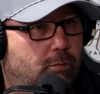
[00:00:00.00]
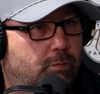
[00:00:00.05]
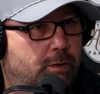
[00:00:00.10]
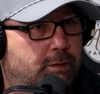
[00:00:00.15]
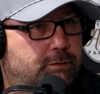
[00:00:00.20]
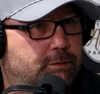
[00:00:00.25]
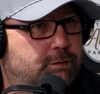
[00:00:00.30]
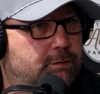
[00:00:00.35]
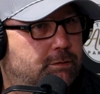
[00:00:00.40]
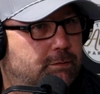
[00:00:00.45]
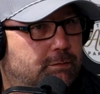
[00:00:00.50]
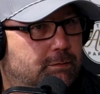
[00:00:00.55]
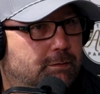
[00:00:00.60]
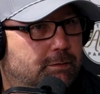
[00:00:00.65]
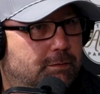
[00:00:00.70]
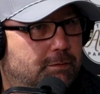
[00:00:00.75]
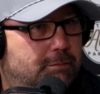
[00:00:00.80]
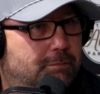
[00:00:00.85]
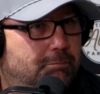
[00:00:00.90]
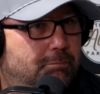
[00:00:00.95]
Which,
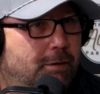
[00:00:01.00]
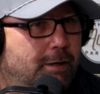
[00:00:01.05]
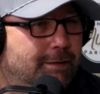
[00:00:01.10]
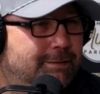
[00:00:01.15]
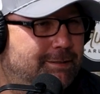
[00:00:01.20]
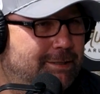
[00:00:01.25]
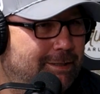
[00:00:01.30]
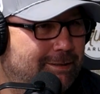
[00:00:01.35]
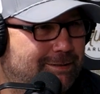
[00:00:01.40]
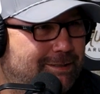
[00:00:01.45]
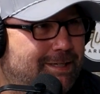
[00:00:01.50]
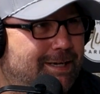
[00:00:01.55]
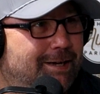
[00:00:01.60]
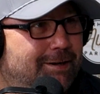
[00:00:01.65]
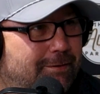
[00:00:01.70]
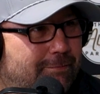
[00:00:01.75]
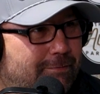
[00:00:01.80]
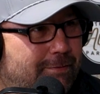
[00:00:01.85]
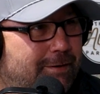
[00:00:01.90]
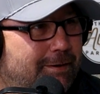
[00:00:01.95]
boxing's
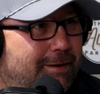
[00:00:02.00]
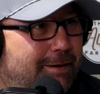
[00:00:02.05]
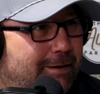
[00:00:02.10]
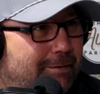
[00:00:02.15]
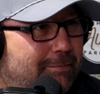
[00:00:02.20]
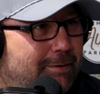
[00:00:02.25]
kind of funny.